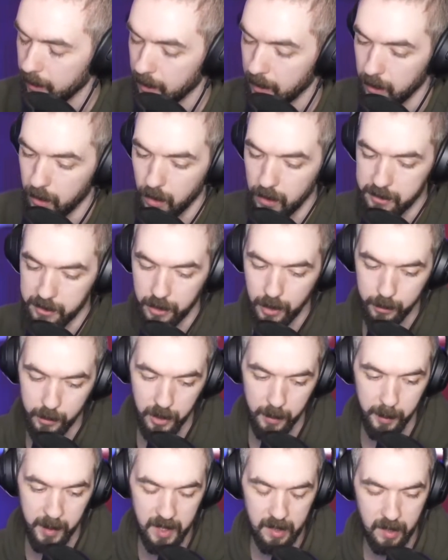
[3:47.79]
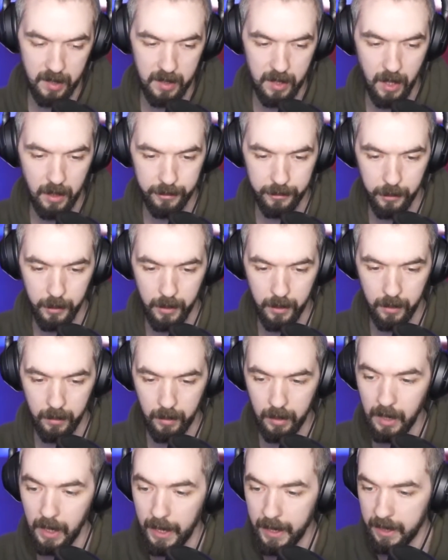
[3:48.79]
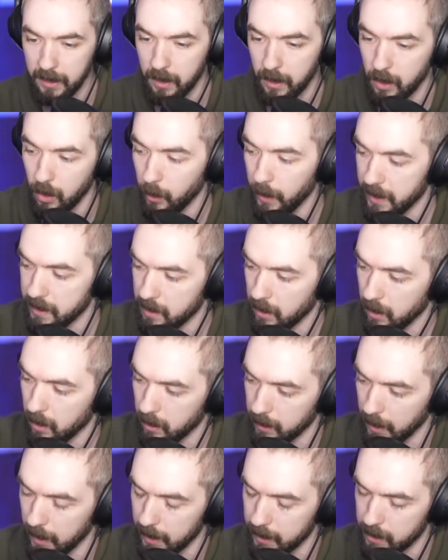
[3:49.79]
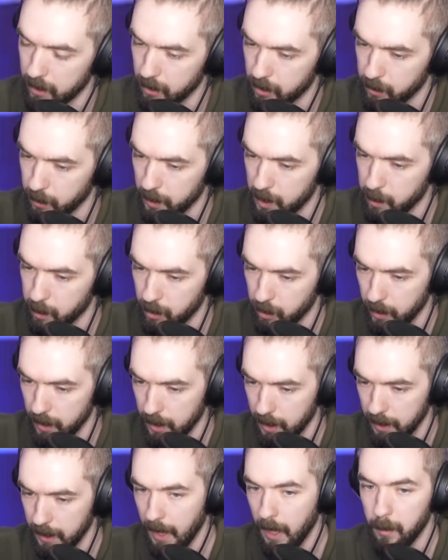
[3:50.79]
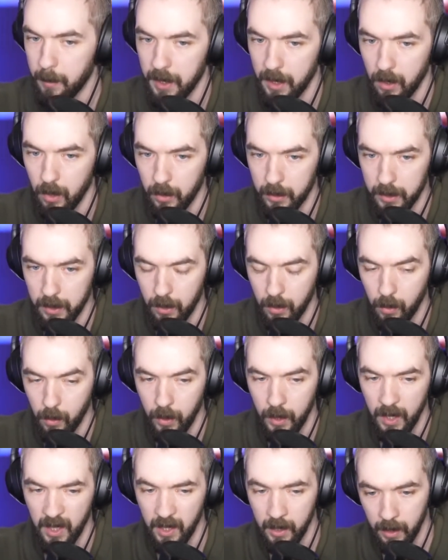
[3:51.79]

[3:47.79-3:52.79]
and then it also comes with a piece of software like the Go XLR that lets you switch between gaming audio